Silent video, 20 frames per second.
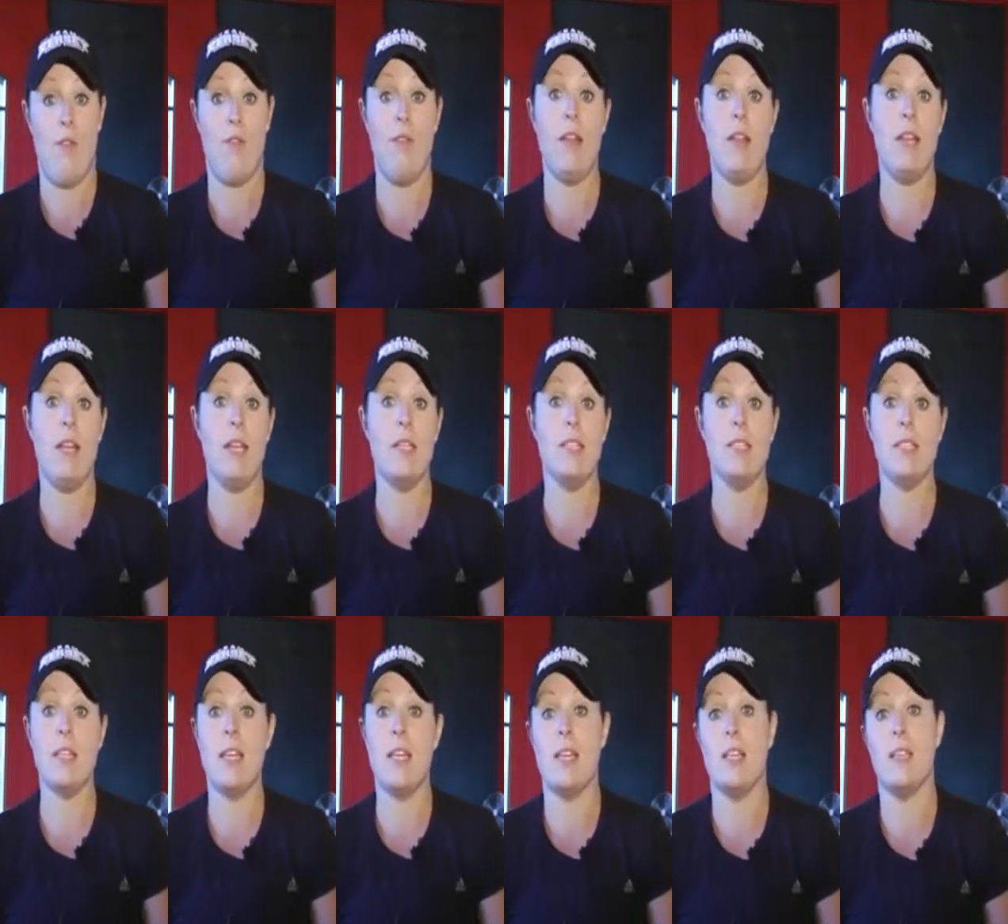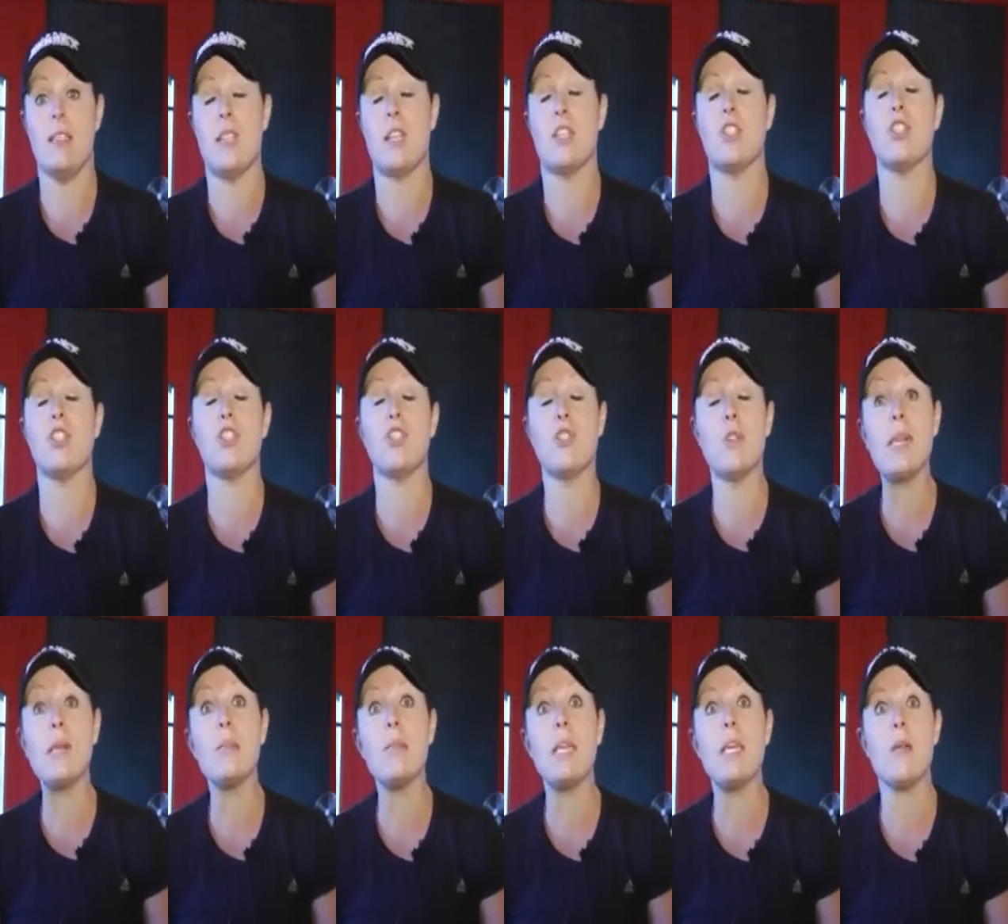Fitness is
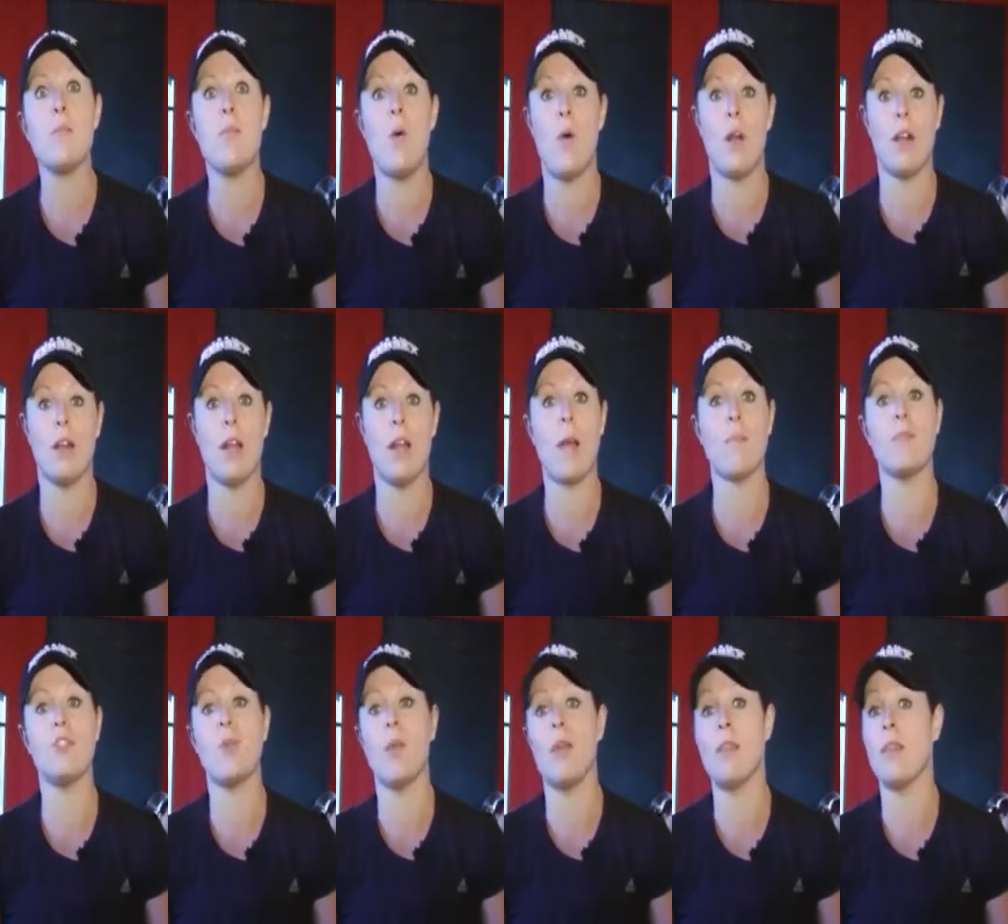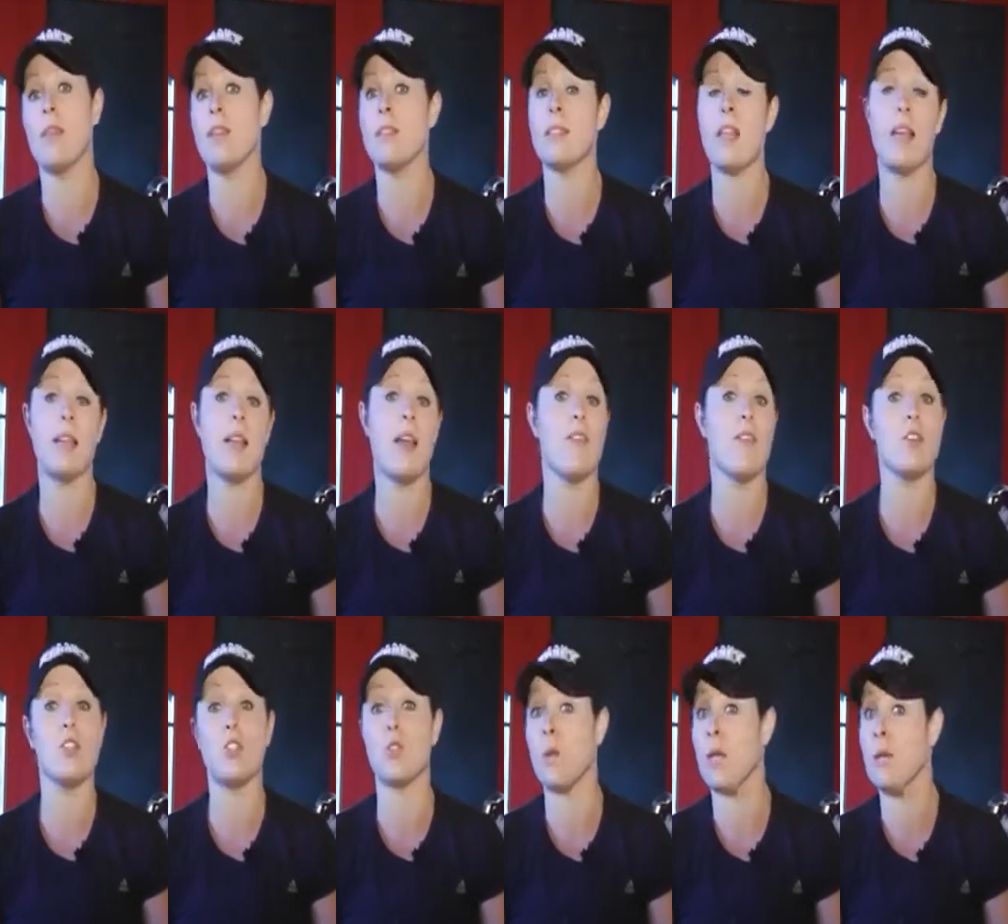extremely important. I'm doing things I never
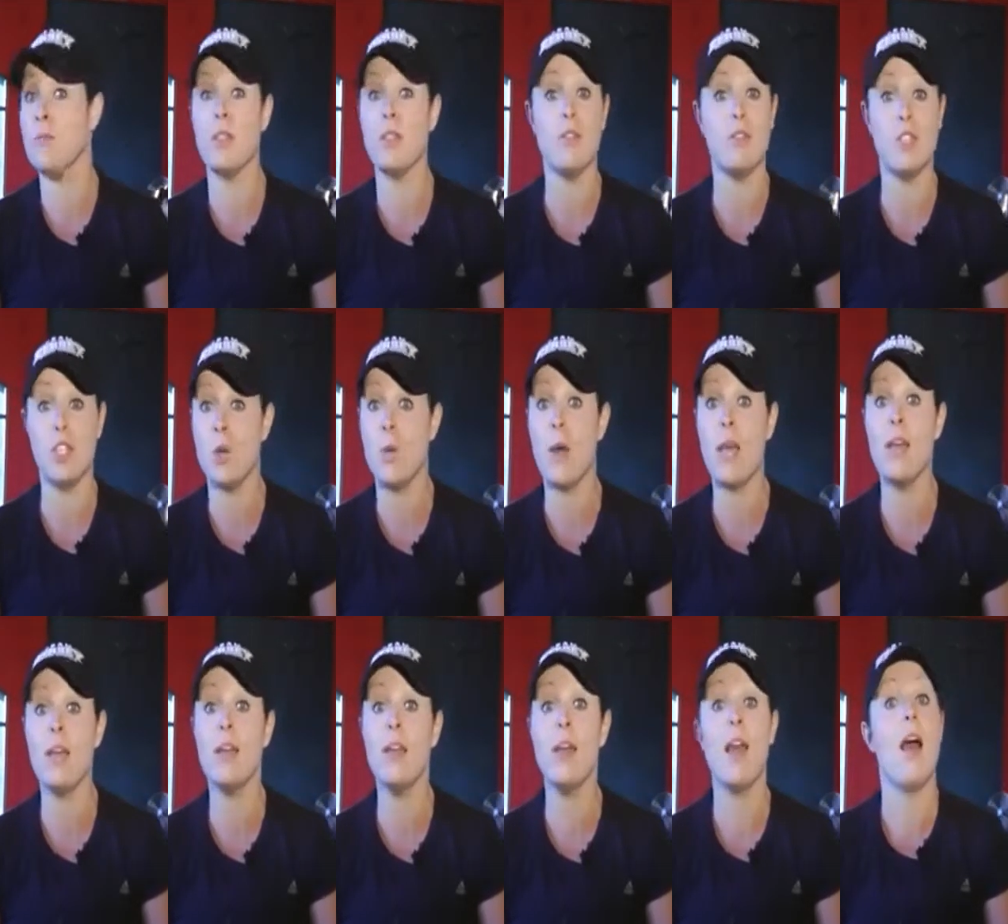dreamed of doing.